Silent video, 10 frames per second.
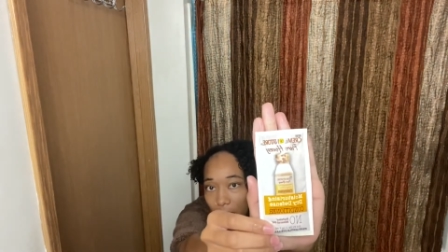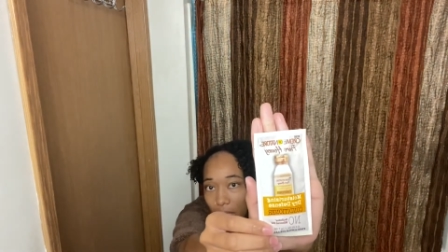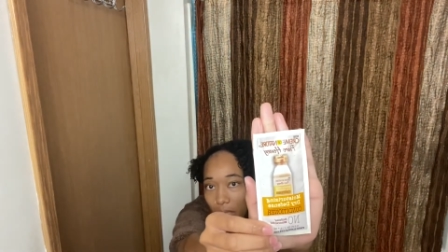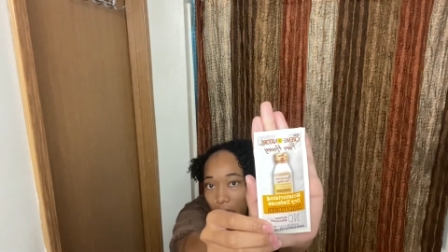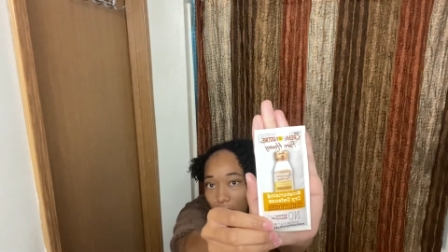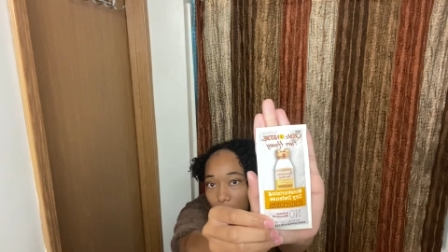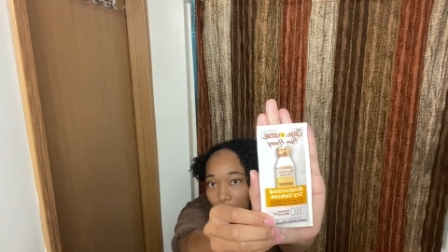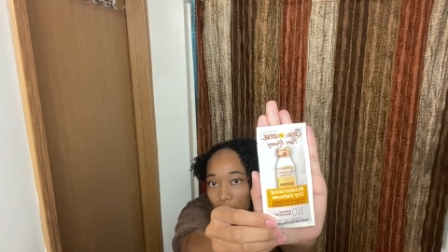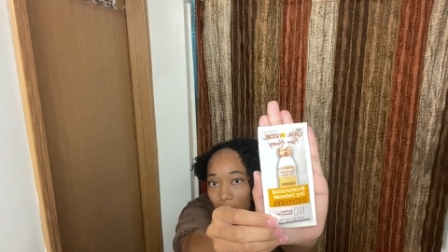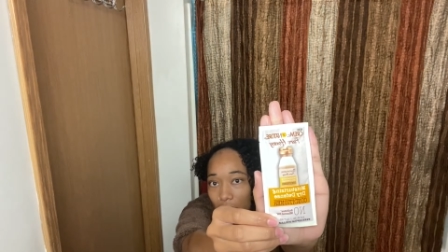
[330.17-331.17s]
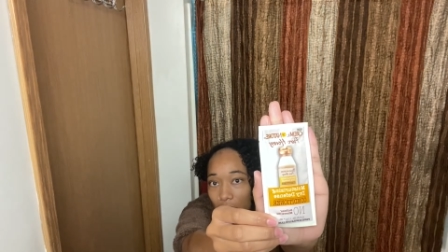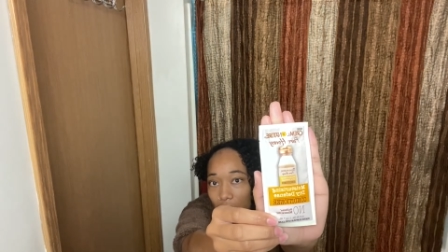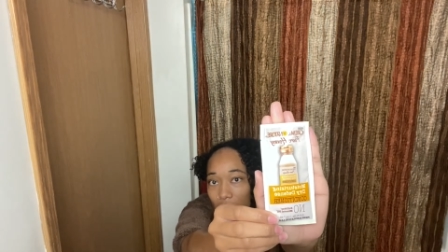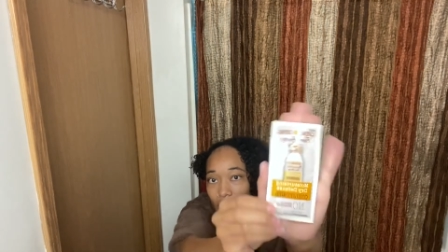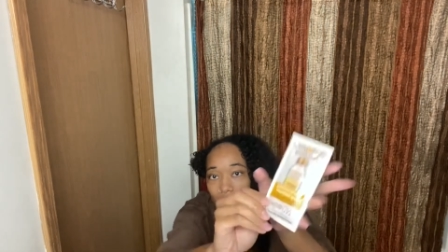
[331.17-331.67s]
the conditioner
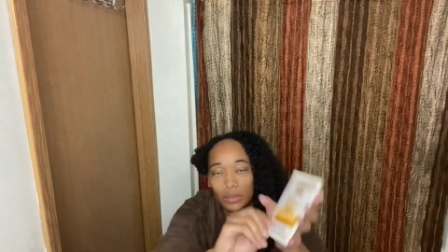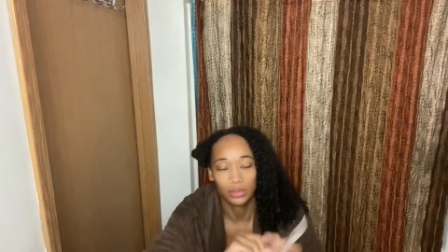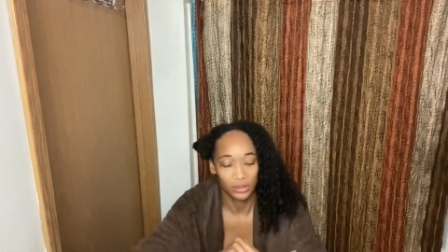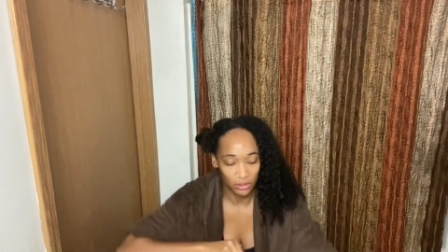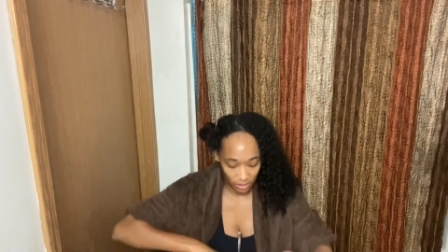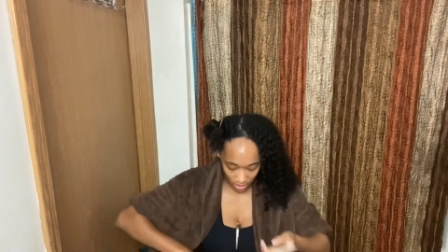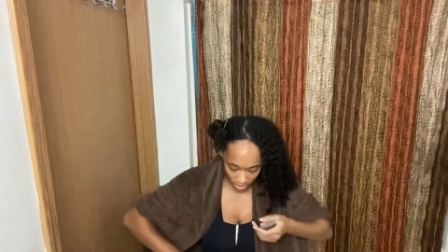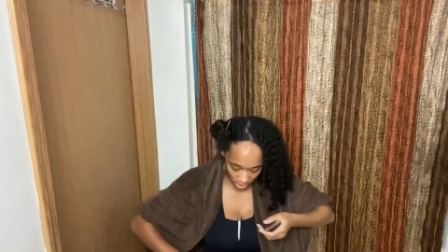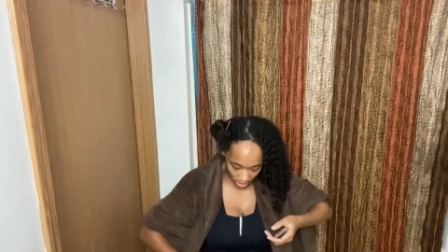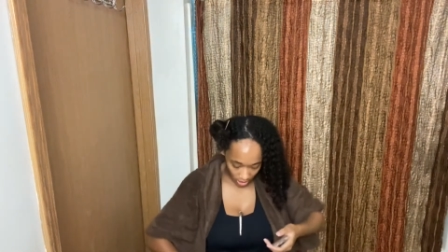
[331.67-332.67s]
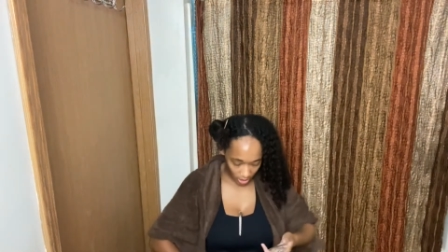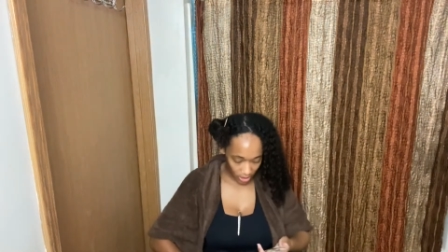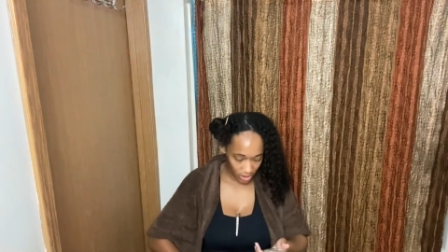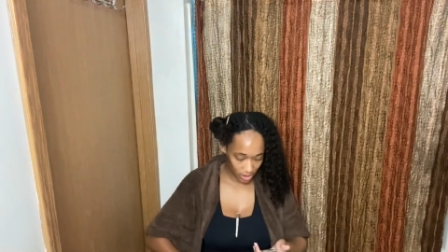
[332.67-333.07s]
is going to look like.